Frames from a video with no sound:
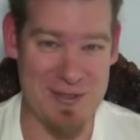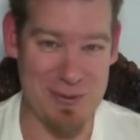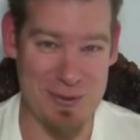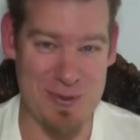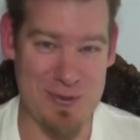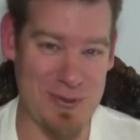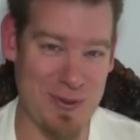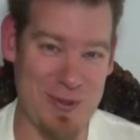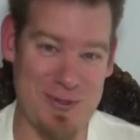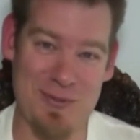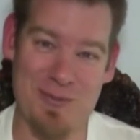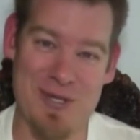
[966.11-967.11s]
tools,
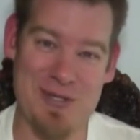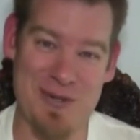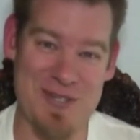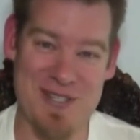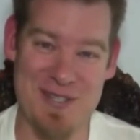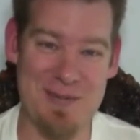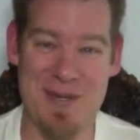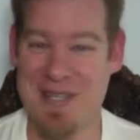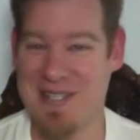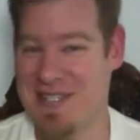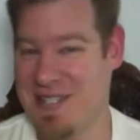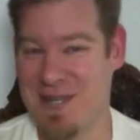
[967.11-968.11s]
tutorials, and resources, and we
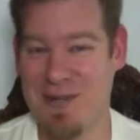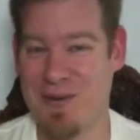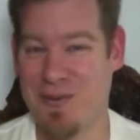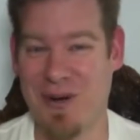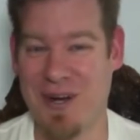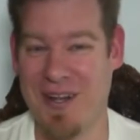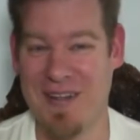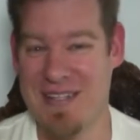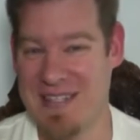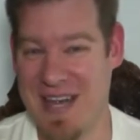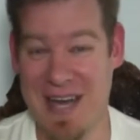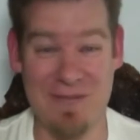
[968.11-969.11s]
continue to work on
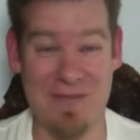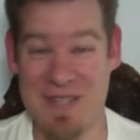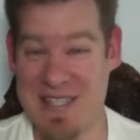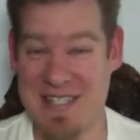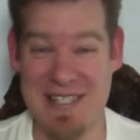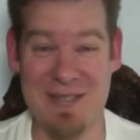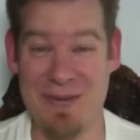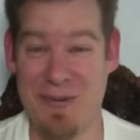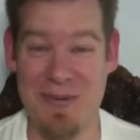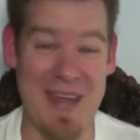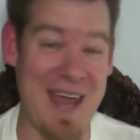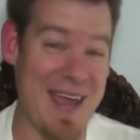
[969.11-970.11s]
these every single
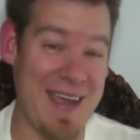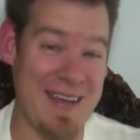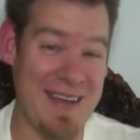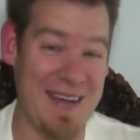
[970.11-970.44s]
day.